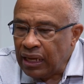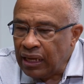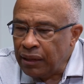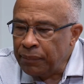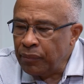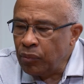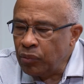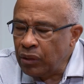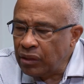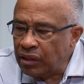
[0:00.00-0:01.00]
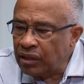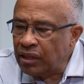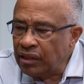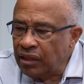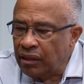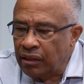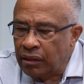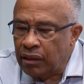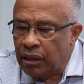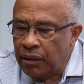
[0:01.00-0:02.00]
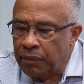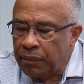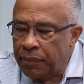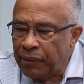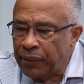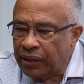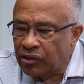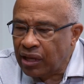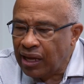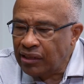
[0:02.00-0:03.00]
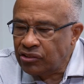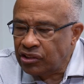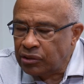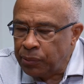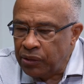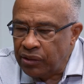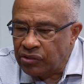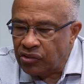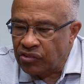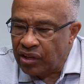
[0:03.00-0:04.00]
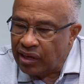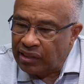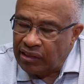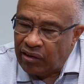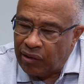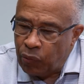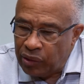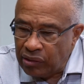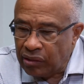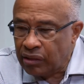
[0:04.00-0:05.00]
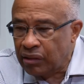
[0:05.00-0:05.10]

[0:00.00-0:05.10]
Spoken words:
The thing that about my college experience is that I went